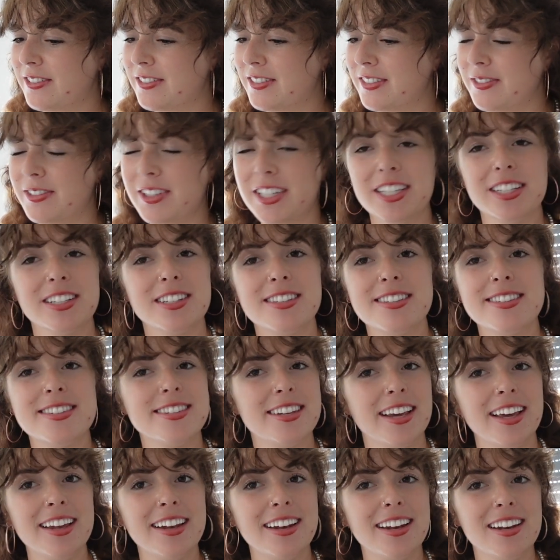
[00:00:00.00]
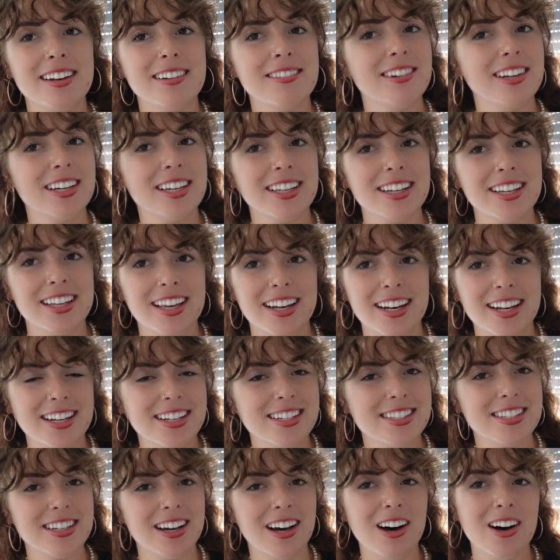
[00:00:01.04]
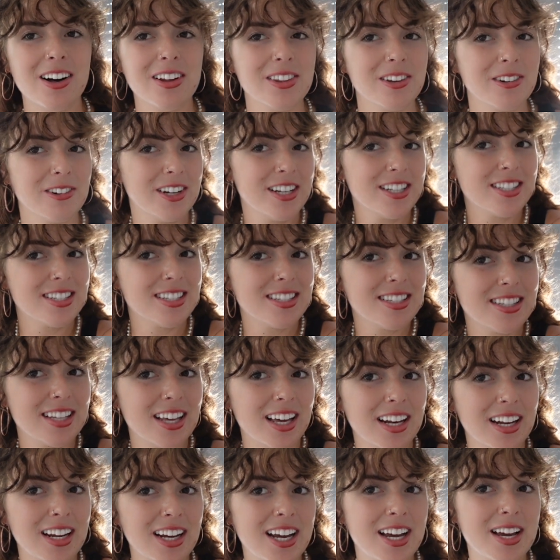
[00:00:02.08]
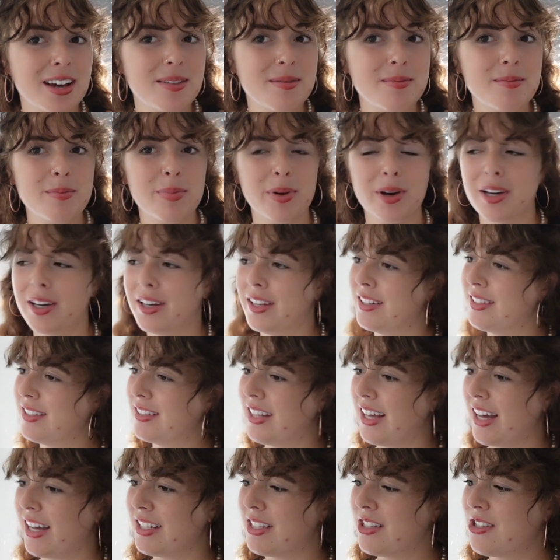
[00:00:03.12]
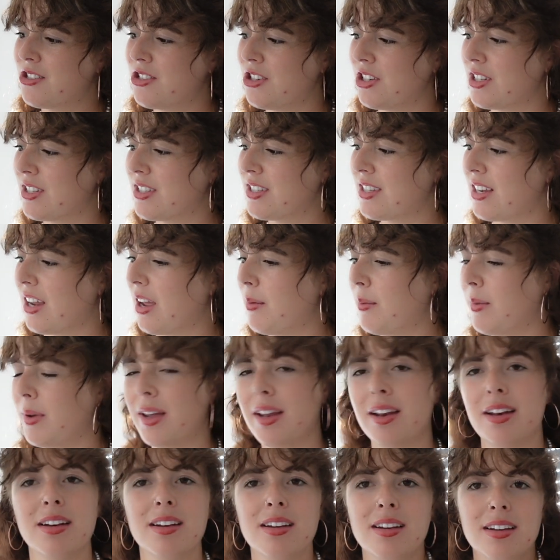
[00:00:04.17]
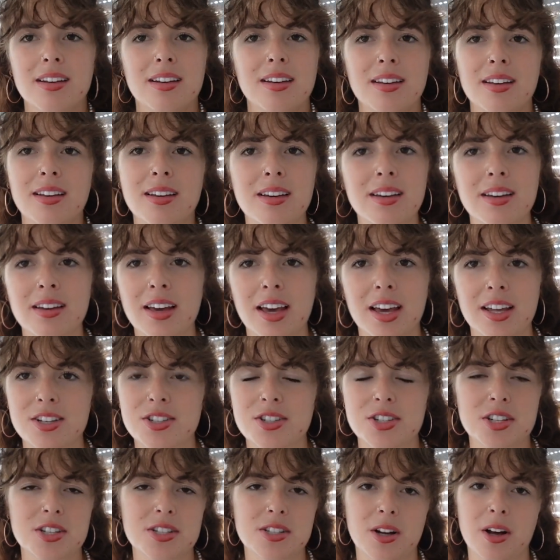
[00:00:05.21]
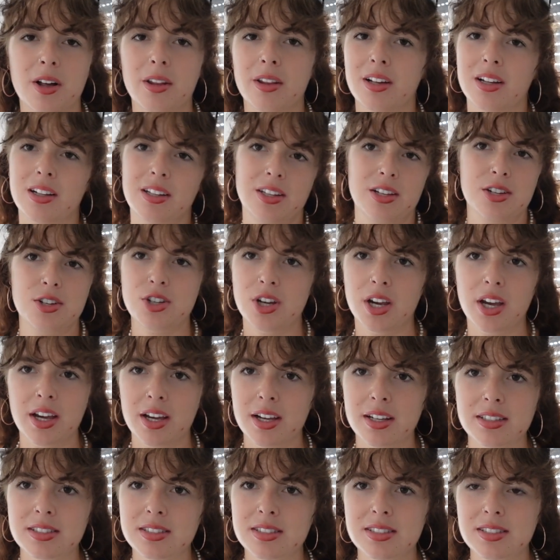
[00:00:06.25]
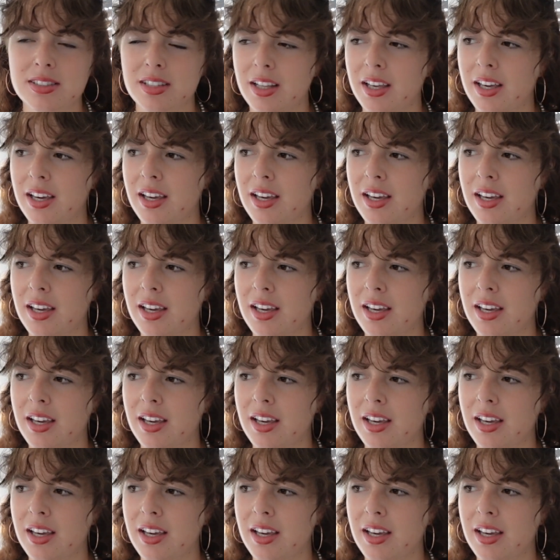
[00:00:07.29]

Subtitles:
we could sit and we could get into all the reasons that I am, but that's just, it's just all the cliches.